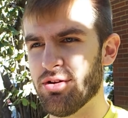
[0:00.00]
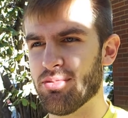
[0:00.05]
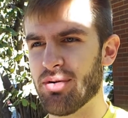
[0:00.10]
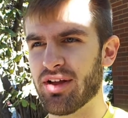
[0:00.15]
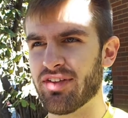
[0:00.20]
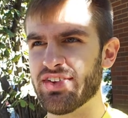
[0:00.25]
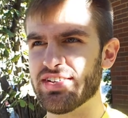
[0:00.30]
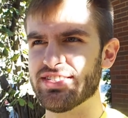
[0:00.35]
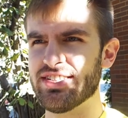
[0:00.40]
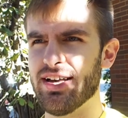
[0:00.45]

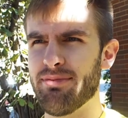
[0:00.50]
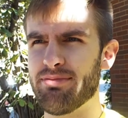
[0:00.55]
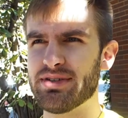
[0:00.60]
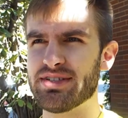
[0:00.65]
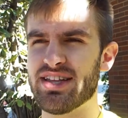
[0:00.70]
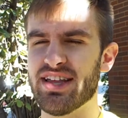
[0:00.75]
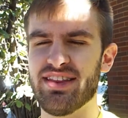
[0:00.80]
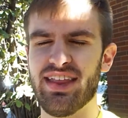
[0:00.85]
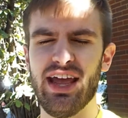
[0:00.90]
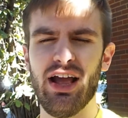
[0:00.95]
bring this up is
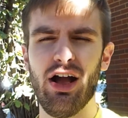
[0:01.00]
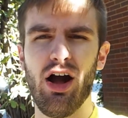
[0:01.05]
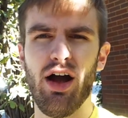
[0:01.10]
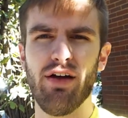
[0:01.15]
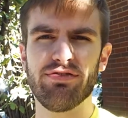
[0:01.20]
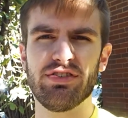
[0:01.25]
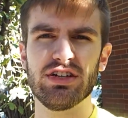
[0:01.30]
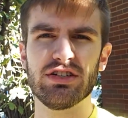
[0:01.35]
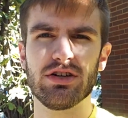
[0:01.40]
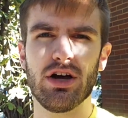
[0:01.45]
that they
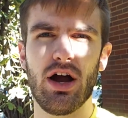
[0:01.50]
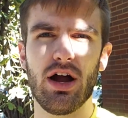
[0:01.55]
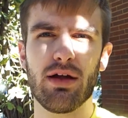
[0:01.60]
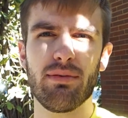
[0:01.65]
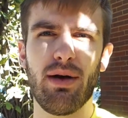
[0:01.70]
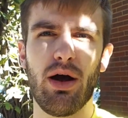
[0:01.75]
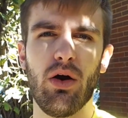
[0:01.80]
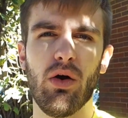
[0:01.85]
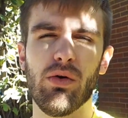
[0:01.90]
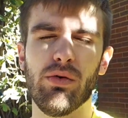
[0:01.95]
often talk
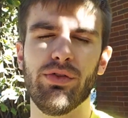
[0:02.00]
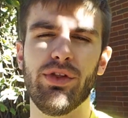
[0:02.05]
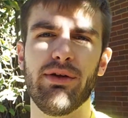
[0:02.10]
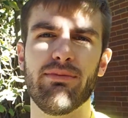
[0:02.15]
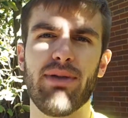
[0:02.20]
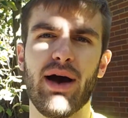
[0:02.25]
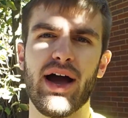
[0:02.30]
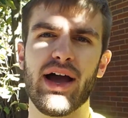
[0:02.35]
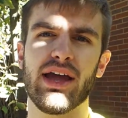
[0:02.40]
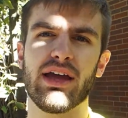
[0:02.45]
about only
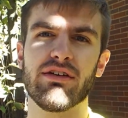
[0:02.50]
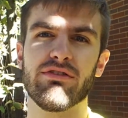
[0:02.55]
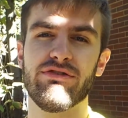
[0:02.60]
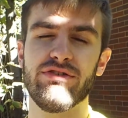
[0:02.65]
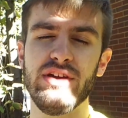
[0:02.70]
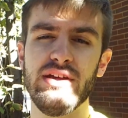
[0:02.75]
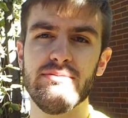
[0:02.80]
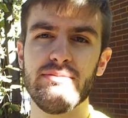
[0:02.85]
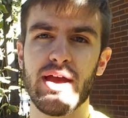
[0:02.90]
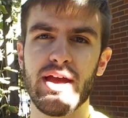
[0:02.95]
buying
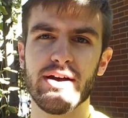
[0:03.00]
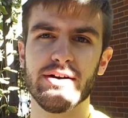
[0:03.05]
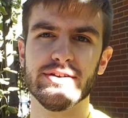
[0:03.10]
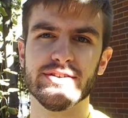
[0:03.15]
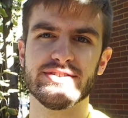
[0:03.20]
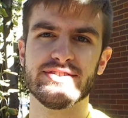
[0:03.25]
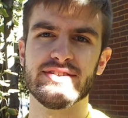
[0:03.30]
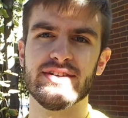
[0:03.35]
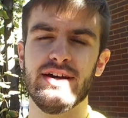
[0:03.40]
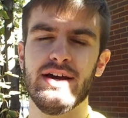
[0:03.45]

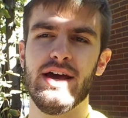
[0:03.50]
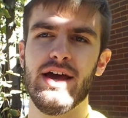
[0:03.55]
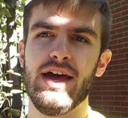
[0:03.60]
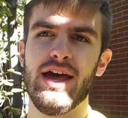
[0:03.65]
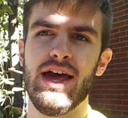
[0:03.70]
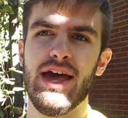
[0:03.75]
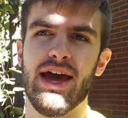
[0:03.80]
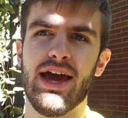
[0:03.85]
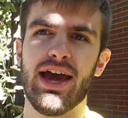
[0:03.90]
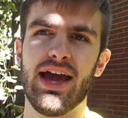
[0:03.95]
females.
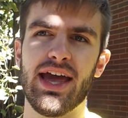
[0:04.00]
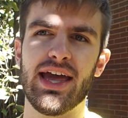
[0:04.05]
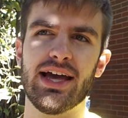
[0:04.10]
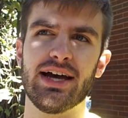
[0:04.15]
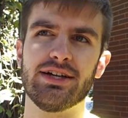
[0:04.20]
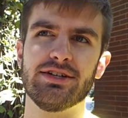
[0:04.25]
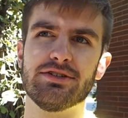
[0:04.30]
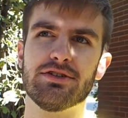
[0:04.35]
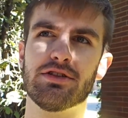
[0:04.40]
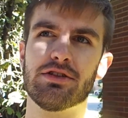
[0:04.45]

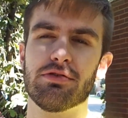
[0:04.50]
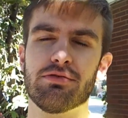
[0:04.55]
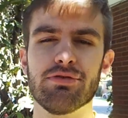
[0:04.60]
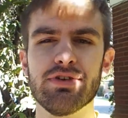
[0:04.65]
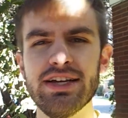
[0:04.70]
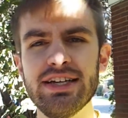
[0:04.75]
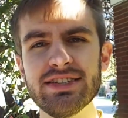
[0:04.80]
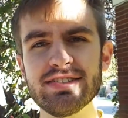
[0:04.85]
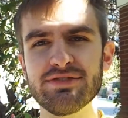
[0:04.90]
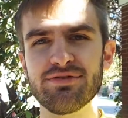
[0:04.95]
And the
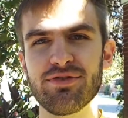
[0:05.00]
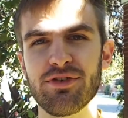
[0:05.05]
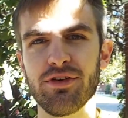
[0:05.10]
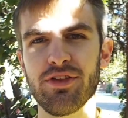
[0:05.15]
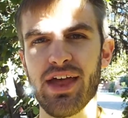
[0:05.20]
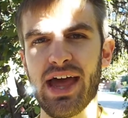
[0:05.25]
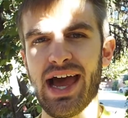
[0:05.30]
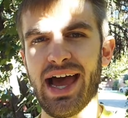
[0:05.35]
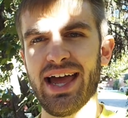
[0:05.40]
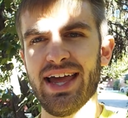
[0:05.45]
reason for
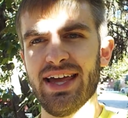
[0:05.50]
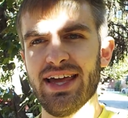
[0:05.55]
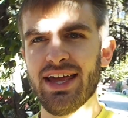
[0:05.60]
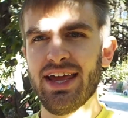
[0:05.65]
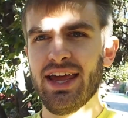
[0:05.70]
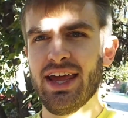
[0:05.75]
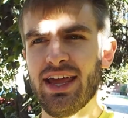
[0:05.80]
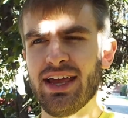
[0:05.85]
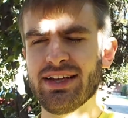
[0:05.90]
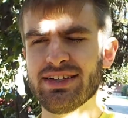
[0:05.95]
that
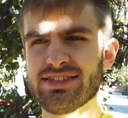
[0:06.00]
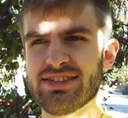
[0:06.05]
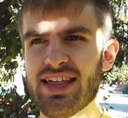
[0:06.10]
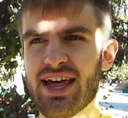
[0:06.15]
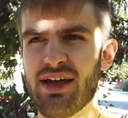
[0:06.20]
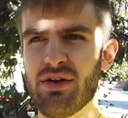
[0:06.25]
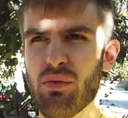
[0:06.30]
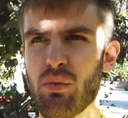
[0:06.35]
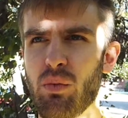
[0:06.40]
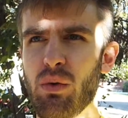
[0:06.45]
is
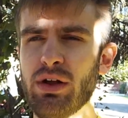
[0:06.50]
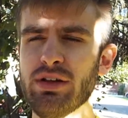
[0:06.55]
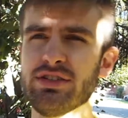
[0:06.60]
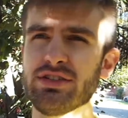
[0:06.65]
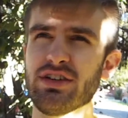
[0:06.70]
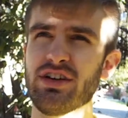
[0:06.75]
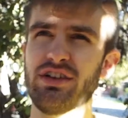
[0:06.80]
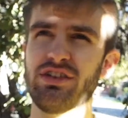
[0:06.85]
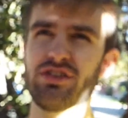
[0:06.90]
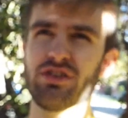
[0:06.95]
that once
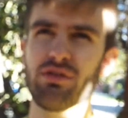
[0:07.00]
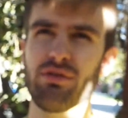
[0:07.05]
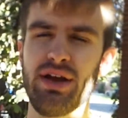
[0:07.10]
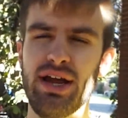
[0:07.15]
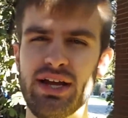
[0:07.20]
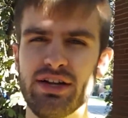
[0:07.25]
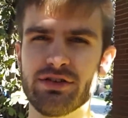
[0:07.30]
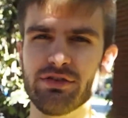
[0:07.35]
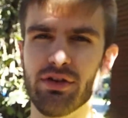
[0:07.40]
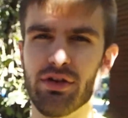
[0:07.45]
a
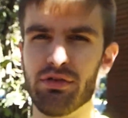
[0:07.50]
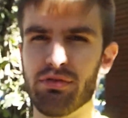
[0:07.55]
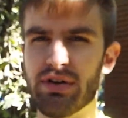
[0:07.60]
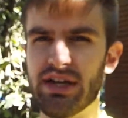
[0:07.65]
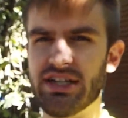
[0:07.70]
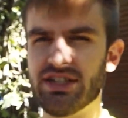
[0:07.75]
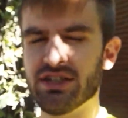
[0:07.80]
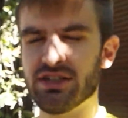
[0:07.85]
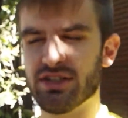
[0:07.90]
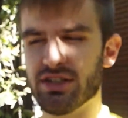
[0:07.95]
tarantula
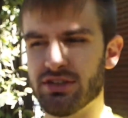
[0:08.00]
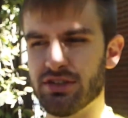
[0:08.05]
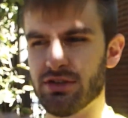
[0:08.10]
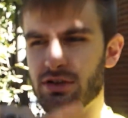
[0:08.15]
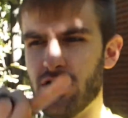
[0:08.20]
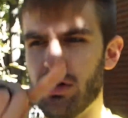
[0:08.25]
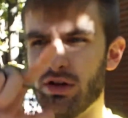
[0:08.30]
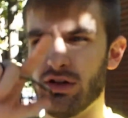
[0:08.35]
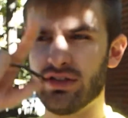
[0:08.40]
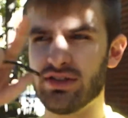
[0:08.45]
reaches a
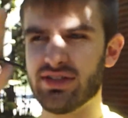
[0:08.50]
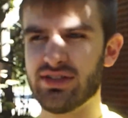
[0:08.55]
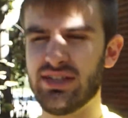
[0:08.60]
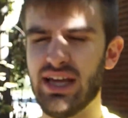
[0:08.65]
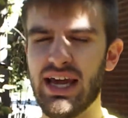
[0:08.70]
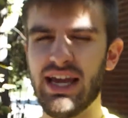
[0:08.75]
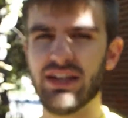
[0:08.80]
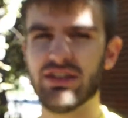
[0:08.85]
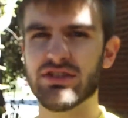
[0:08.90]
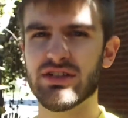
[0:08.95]
certain
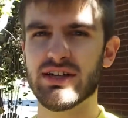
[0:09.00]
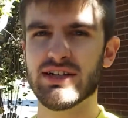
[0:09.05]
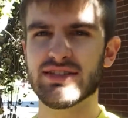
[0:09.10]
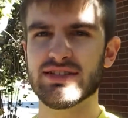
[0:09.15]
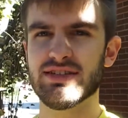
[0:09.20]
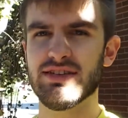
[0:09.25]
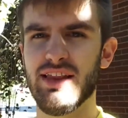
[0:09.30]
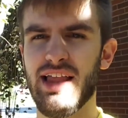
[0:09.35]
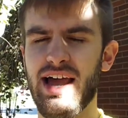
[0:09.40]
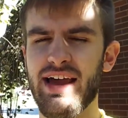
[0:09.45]
stage in
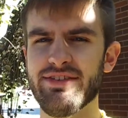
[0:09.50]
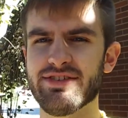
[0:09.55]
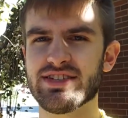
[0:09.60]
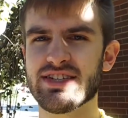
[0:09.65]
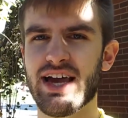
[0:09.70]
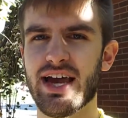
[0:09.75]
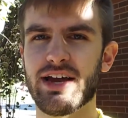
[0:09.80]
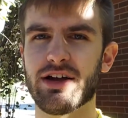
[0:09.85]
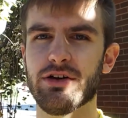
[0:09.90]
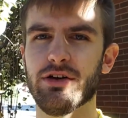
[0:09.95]
its life
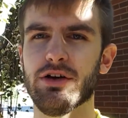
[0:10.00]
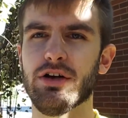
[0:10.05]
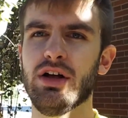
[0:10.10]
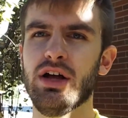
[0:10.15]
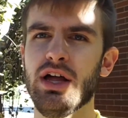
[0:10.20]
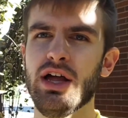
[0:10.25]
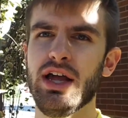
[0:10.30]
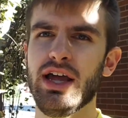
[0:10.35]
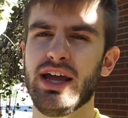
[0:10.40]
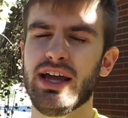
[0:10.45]
cycle,
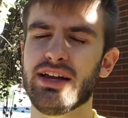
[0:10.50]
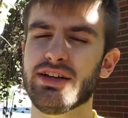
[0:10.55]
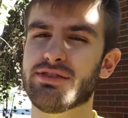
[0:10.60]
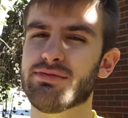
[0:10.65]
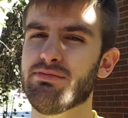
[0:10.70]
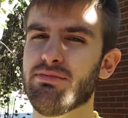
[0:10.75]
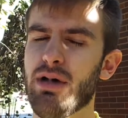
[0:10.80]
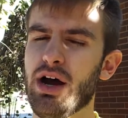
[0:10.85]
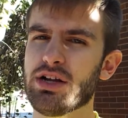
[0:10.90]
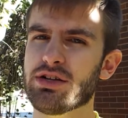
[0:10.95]
it is
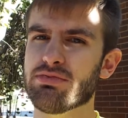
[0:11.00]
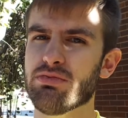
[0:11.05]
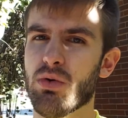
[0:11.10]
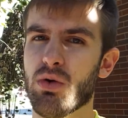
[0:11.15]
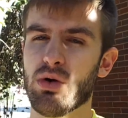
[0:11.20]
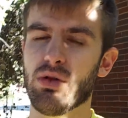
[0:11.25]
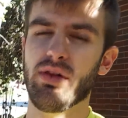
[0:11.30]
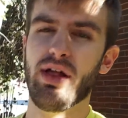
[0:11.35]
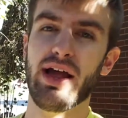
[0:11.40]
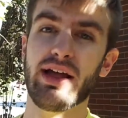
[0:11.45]
much
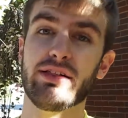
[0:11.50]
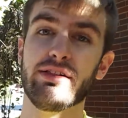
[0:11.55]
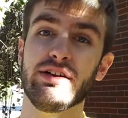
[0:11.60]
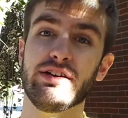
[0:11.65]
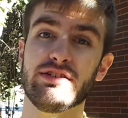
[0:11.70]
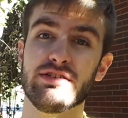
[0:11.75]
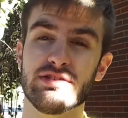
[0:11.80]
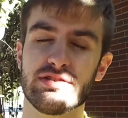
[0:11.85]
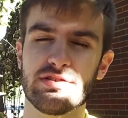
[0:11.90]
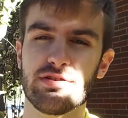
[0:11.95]
more likely
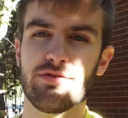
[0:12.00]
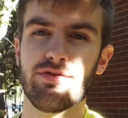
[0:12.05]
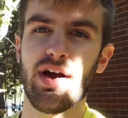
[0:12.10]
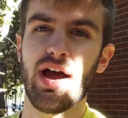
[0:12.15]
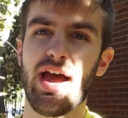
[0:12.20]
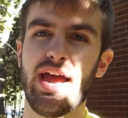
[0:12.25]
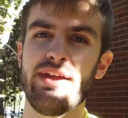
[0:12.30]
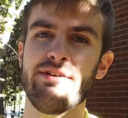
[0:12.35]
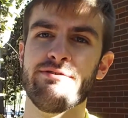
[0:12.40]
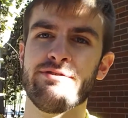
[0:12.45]
to
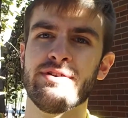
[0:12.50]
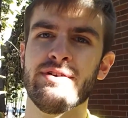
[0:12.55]
survive.